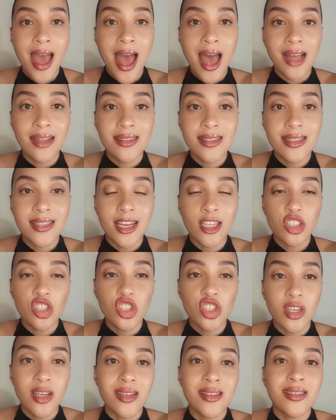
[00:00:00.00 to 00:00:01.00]
and such
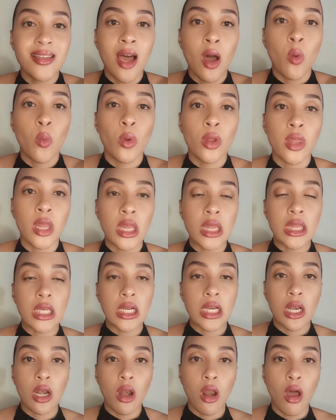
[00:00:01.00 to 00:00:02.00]
shares are within the
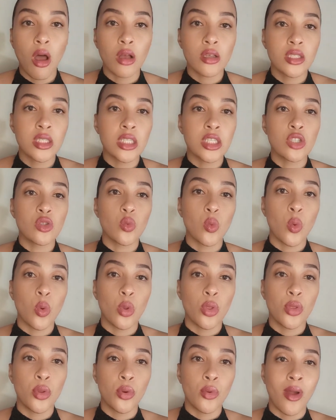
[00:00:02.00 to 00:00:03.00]
classes
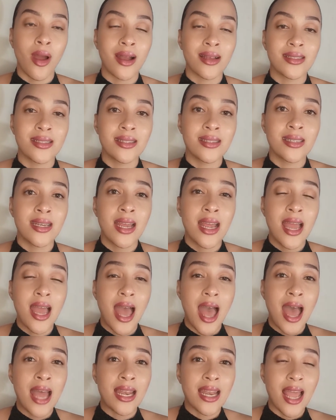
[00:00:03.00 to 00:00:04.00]
authorized,
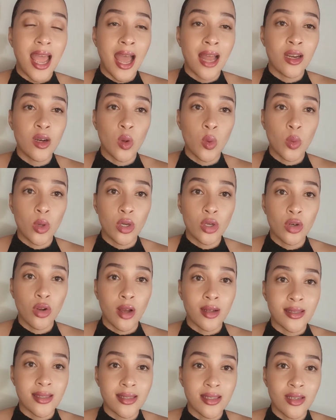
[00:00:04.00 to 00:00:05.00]
and adequate
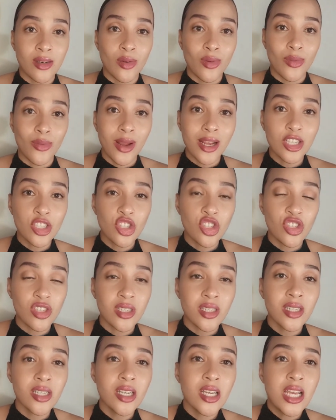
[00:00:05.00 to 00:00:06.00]

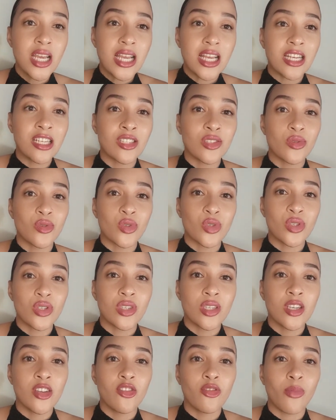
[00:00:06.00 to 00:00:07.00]
consideration is
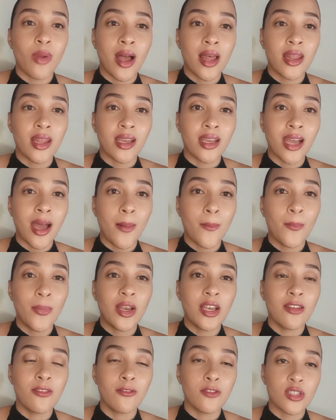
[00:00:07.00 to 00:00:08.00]
received by the
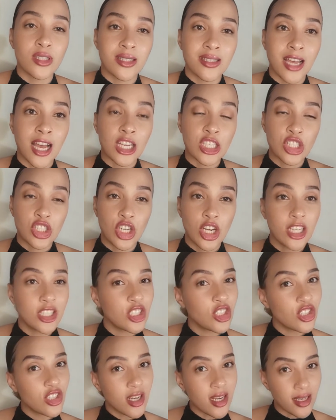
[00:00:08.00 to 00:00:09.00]
company for such
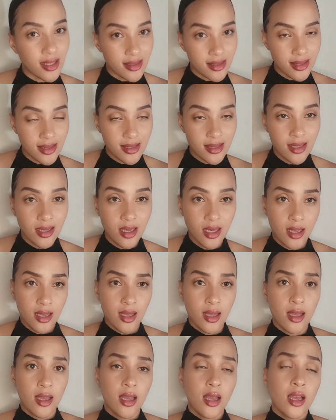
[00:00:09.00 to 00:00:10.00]
shares.
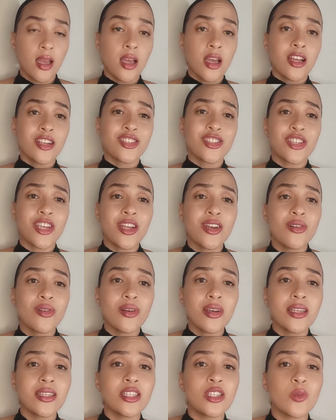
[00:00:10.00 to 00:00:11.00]

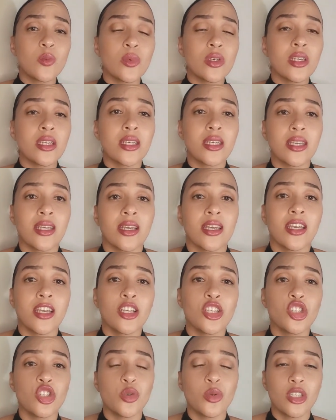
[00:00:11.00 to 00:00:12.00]
Generally speaking,
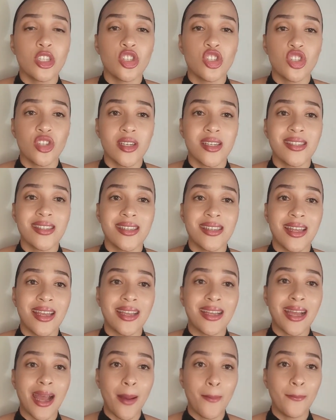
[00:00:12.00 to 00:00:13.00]
issuing shares in
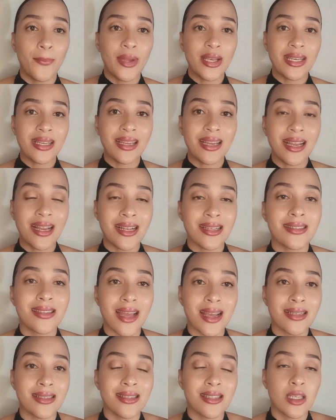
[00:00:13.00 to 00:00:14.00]
a company is
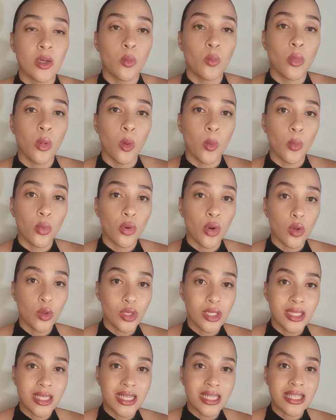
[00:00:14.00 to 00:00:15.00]
a simple
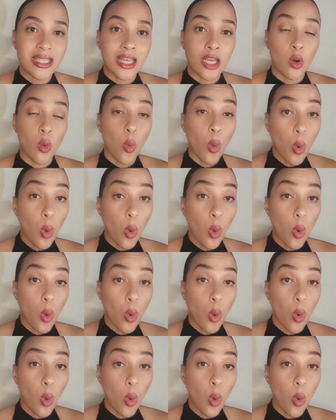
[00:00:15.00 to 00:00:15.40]
process that